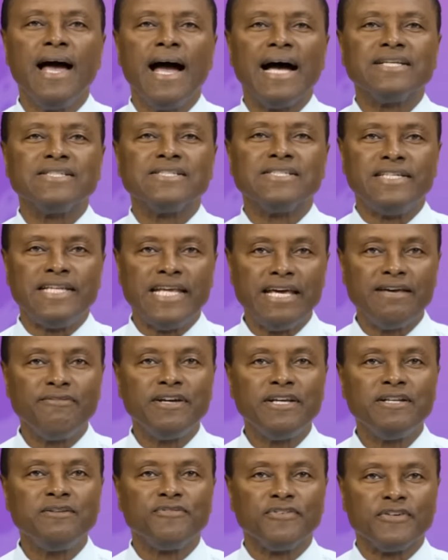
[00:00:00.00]
as
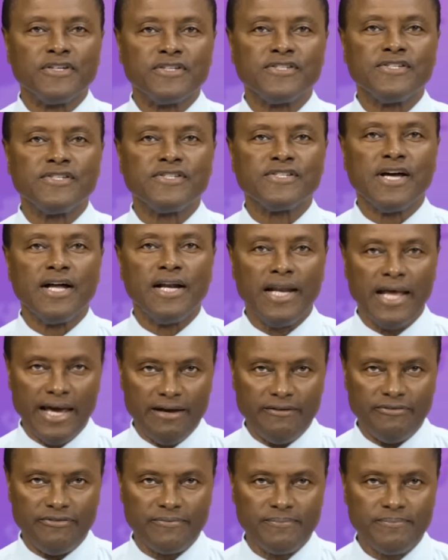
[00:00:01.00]
David versus
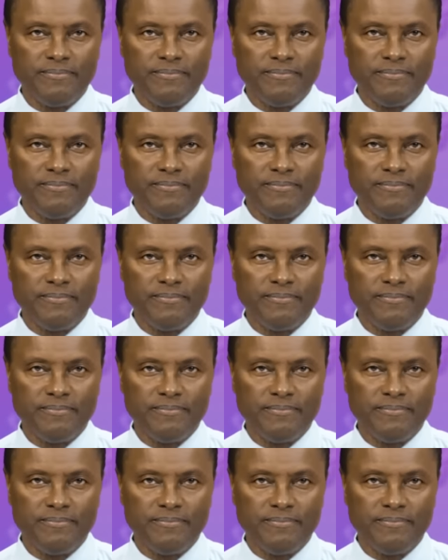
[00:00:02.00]
Goliath.